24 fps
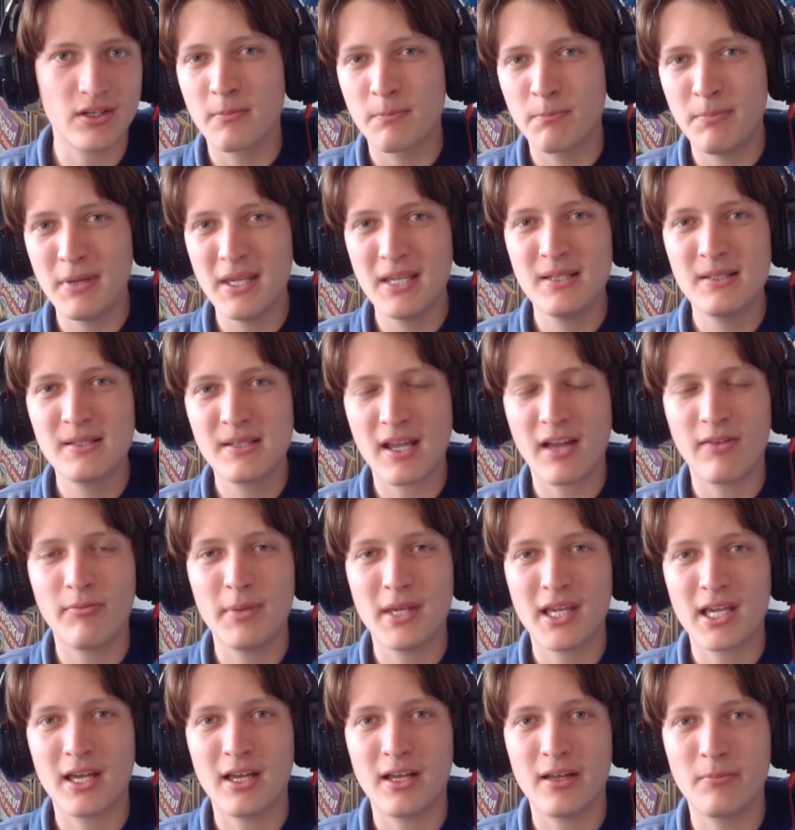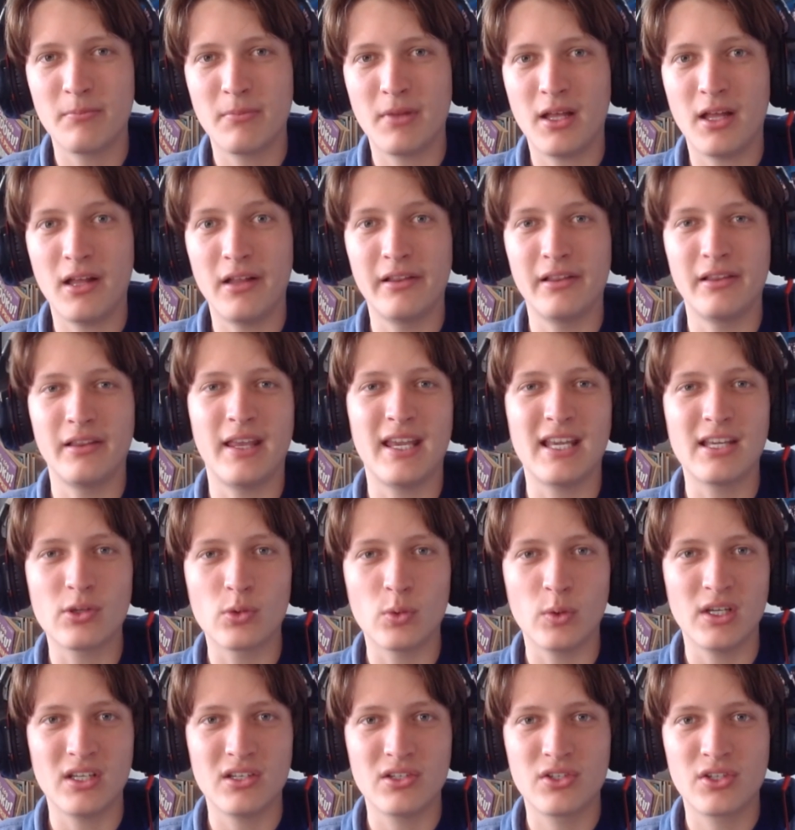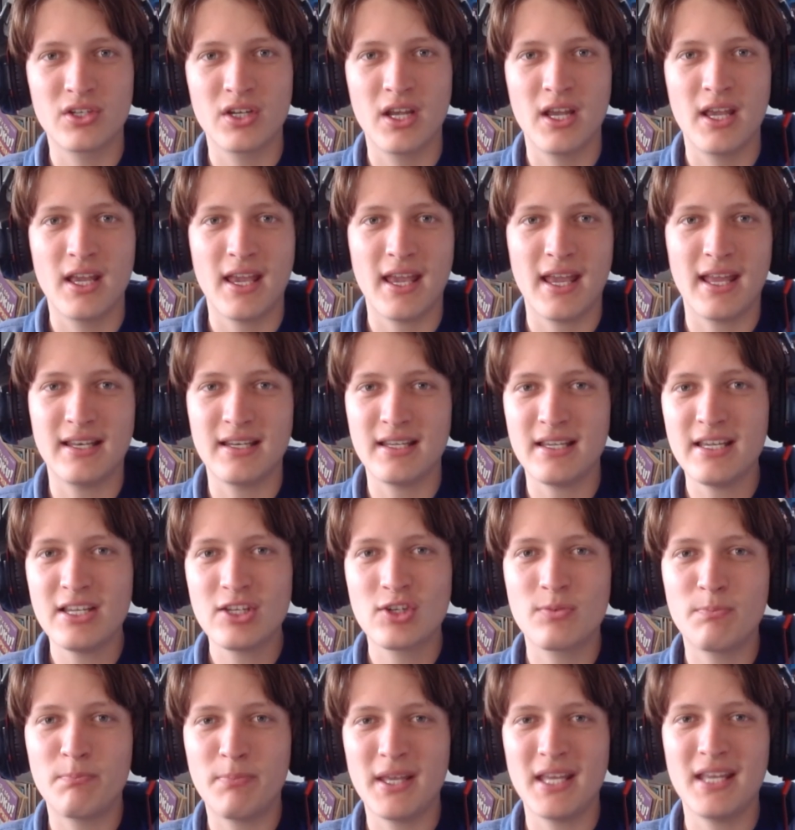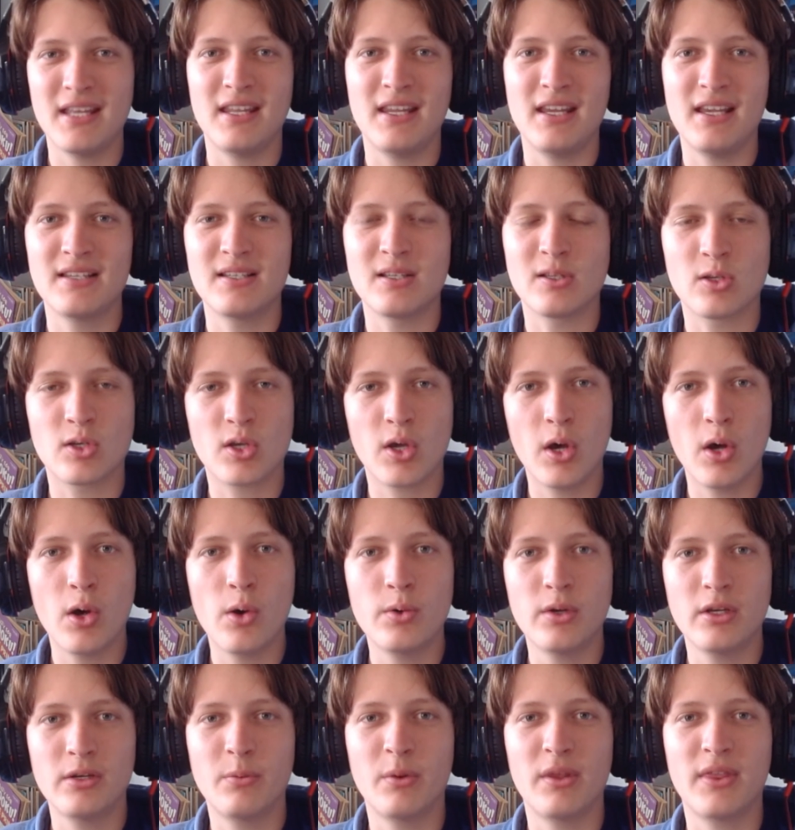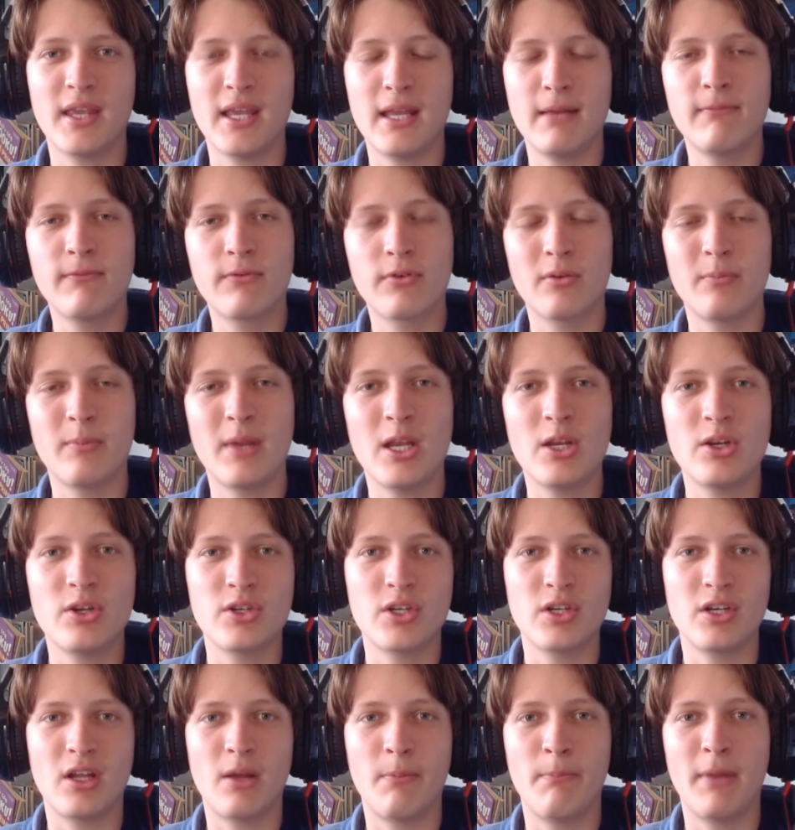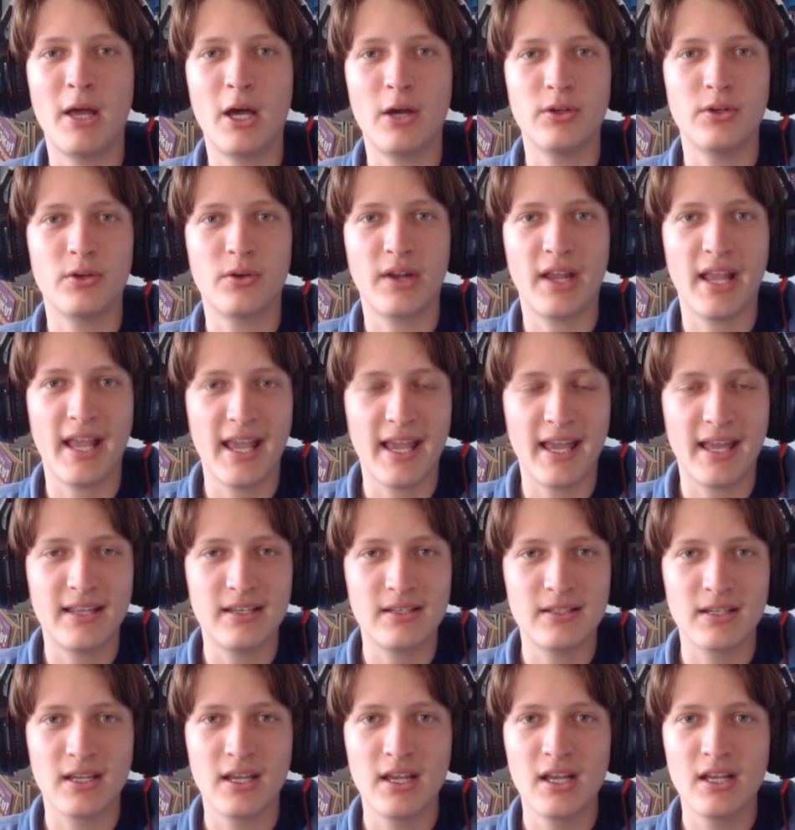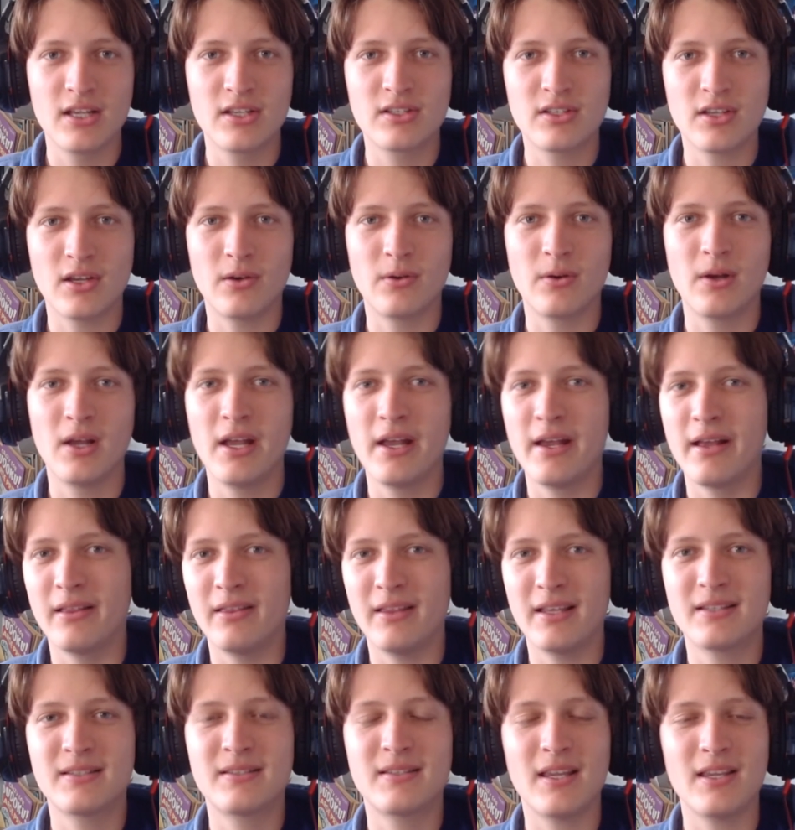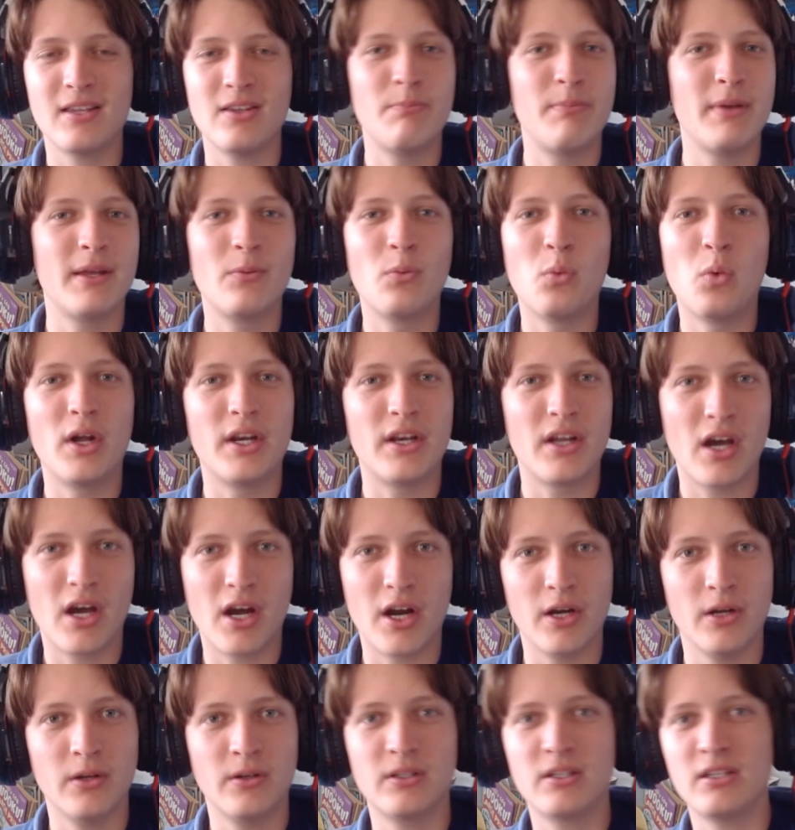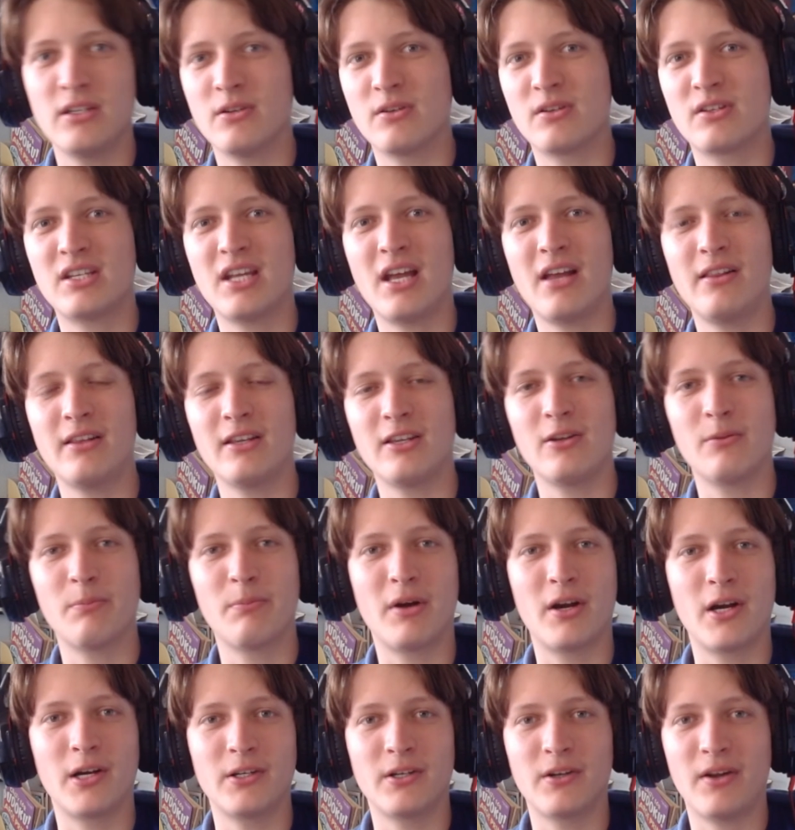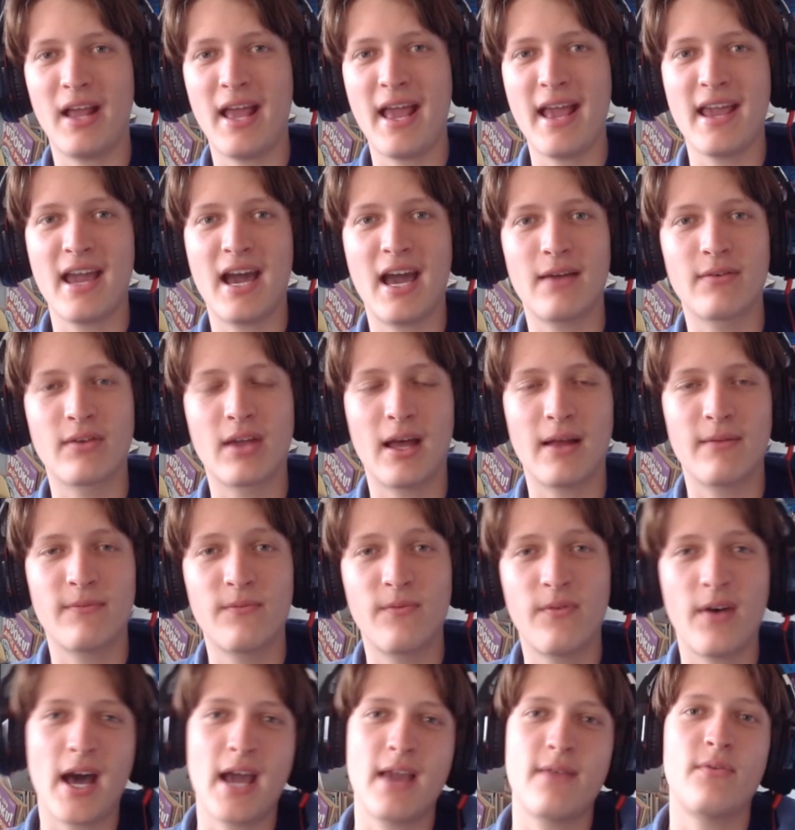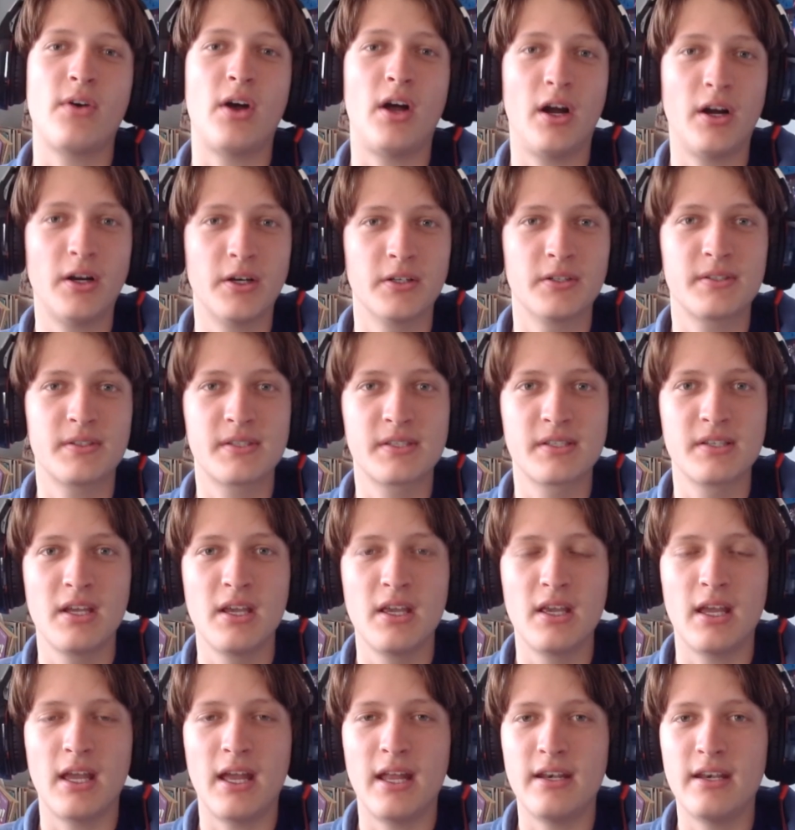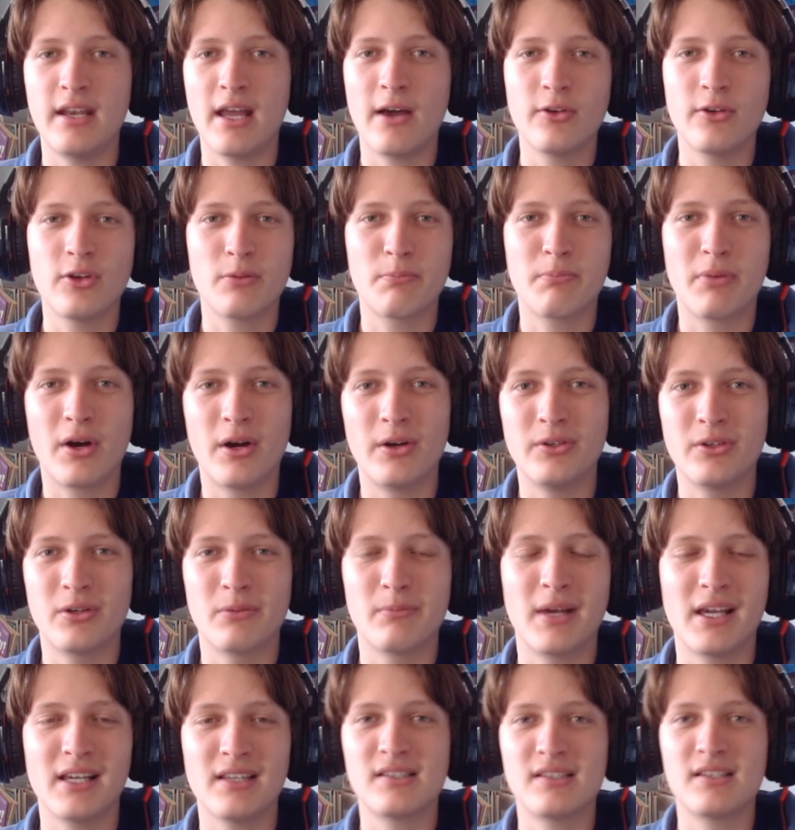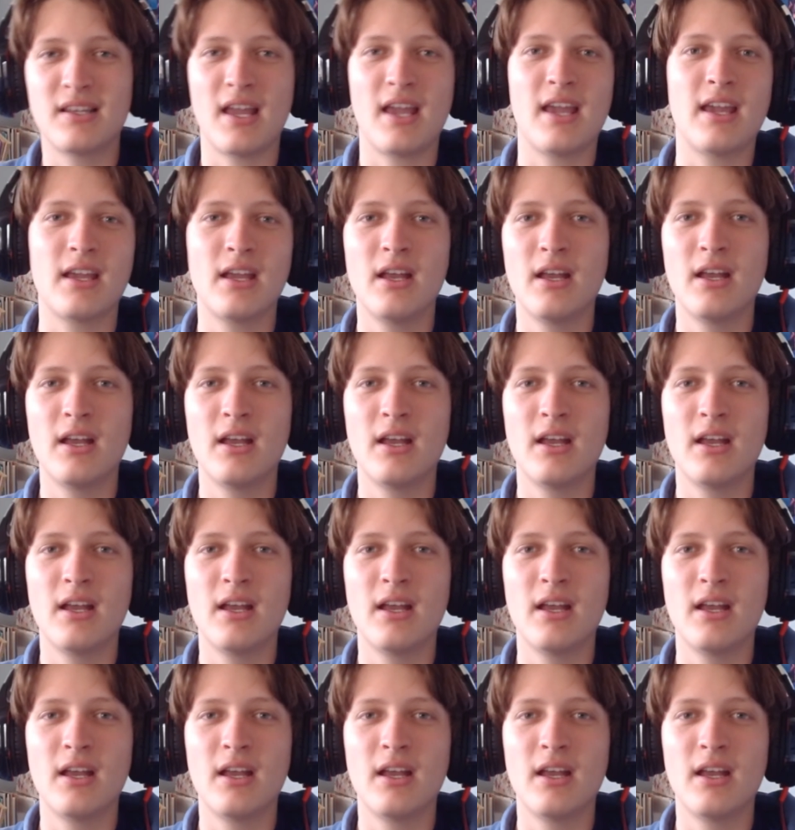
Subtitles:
Bids have become a language, and each bid is encoded with information about your hand. So let's say you bid 1 heart. You're telling your partner, hey, I've got 5 hearts. And now your partner might say,